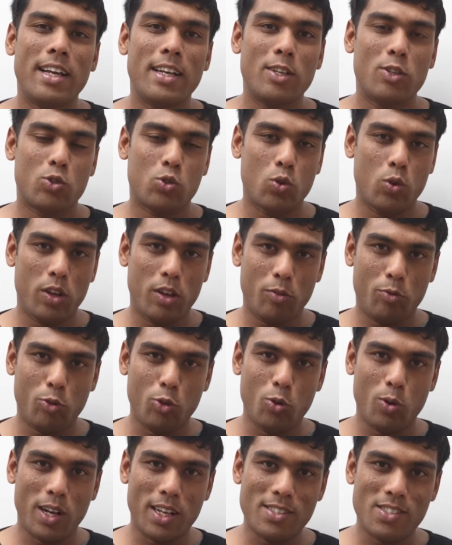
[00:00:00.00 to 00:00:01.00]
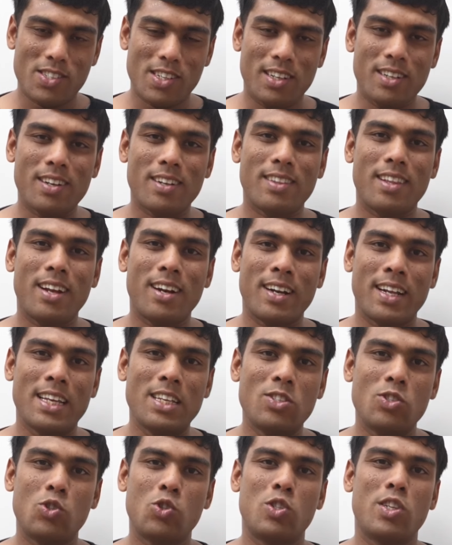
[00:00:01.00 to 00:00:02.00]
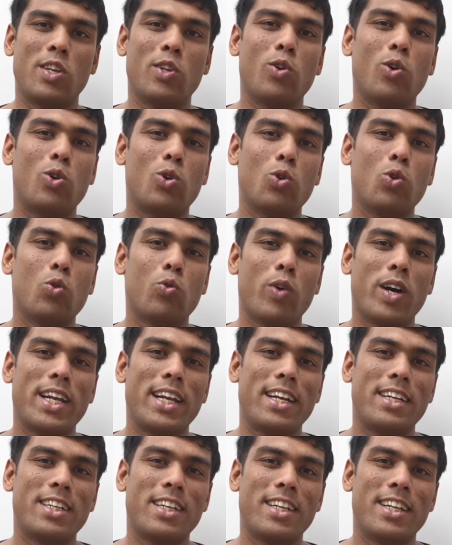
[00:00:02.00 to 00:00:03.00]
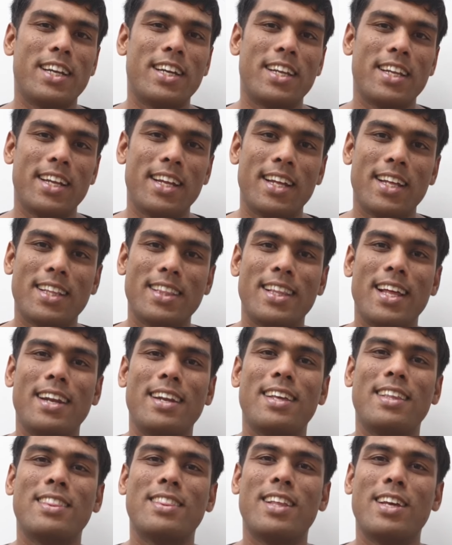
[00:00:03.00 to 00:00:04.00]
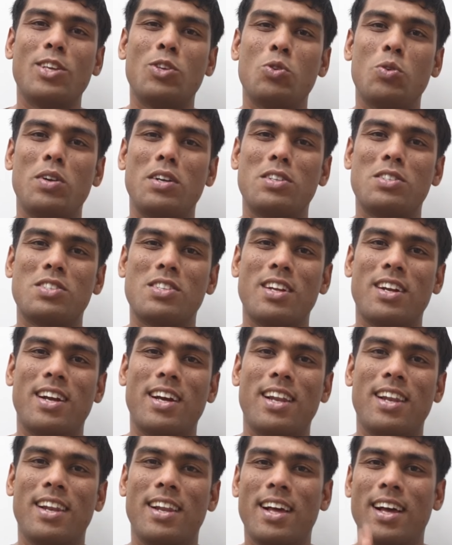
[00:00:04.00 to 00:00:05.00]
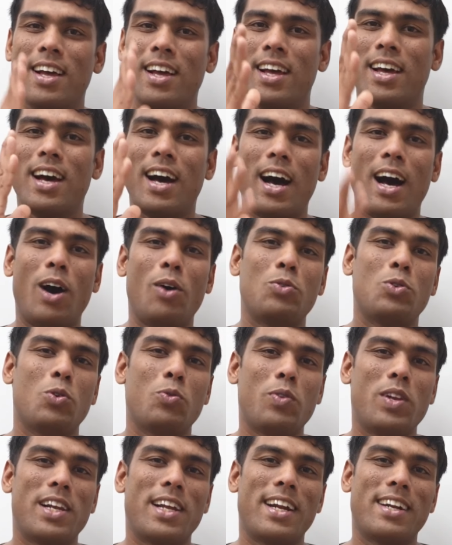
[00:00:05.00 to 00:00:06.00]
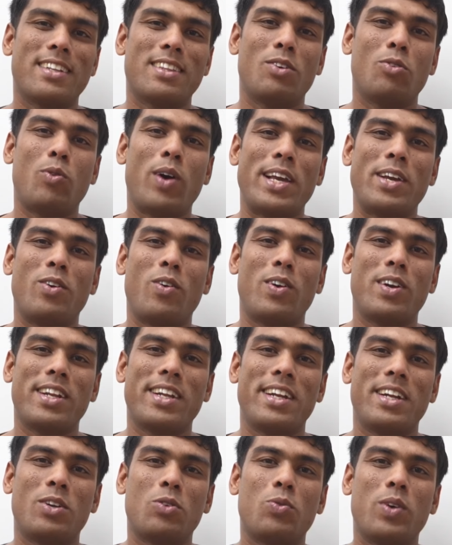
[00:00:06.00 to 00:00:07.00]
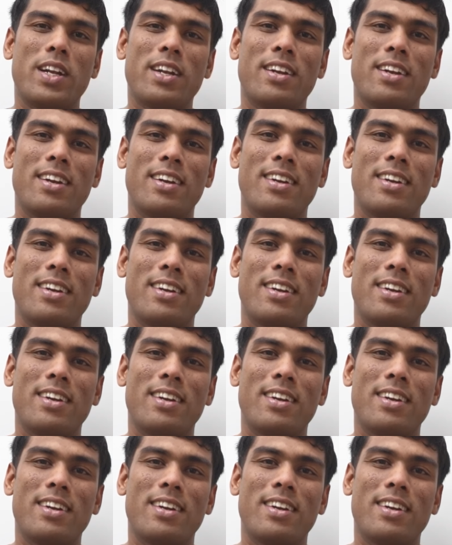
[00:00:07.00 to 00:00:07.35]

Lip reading: So if you consider the range 0 to 180 degree, then in the unit circle, how you will get the y coordinate 1?